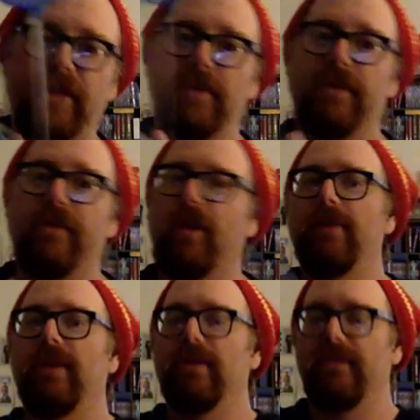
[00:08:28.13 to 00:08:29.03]
me of Greg
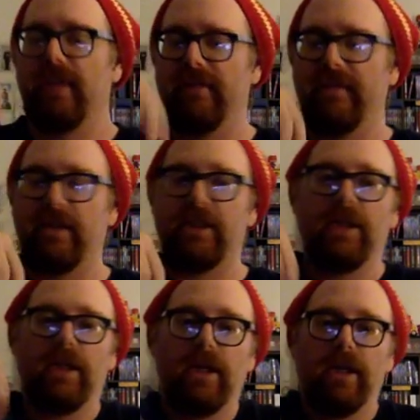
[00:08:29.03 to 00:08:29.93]
Miller of Kinda Funny,
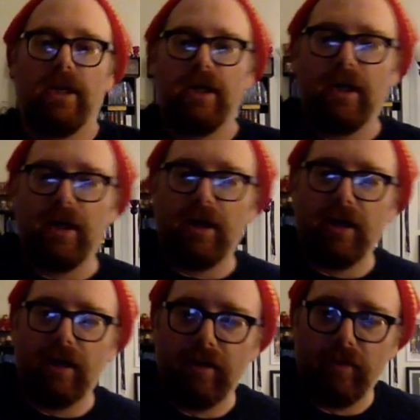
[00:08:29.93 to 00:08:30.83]

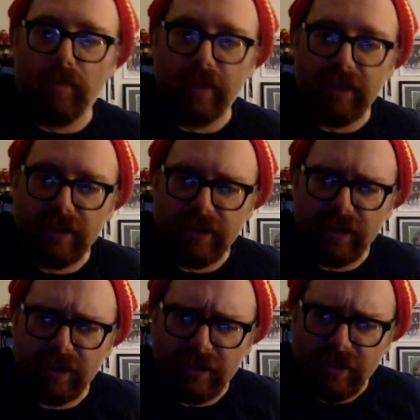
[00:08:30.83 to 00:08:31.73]
when he
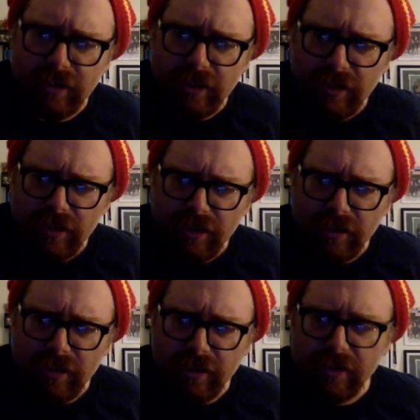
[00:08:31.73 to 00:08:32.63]
did
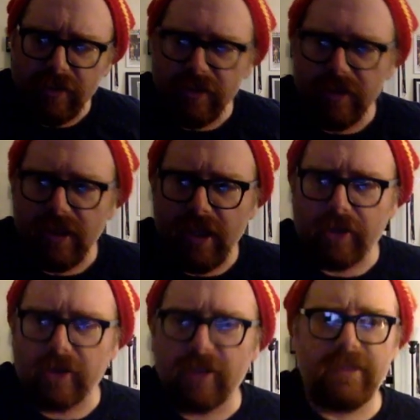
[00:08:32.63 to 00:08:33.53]
an
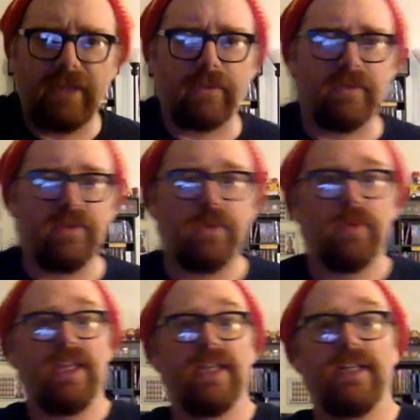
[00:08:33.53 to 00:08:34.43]
Arkham Knight review
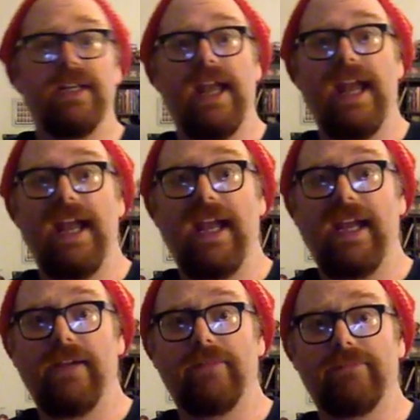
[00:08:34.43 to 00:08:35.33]
in
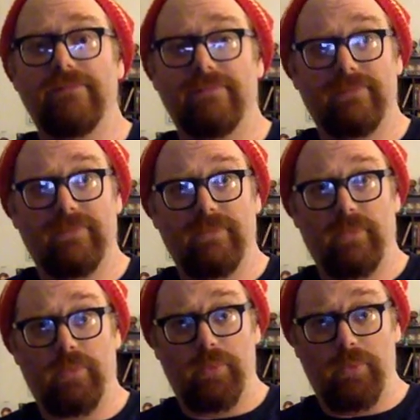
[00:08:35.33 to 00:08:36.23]
a
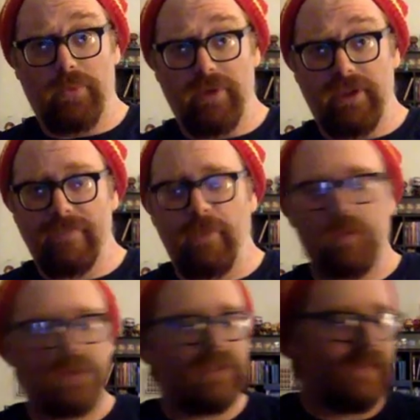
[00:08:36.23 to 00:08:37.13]
really
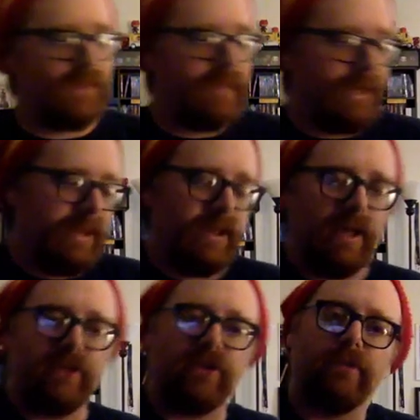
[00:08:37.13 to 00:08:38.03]
poorly fitting Batman
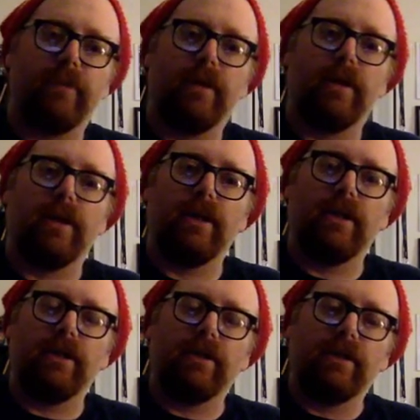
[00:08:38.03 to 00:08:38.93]
costume
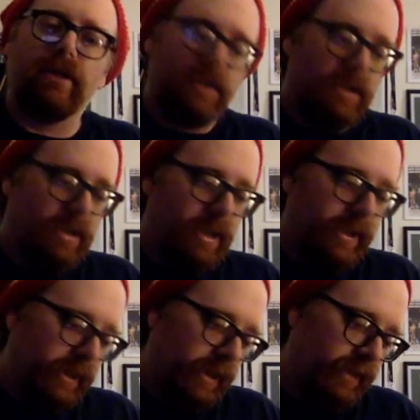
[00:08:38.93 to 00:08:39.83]
on
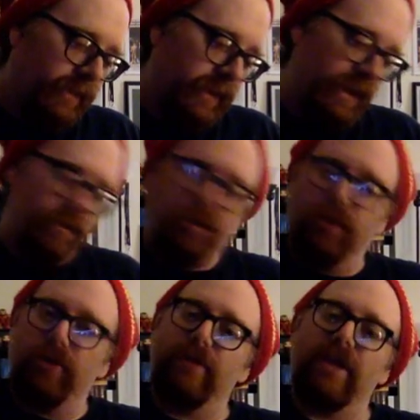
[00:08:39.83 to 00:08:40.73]
their Kinda Funny Games
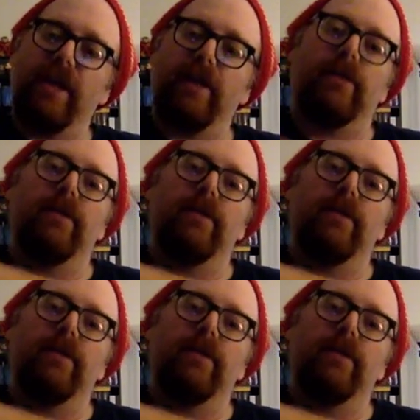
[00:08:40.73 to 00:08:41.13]
YouTube channel.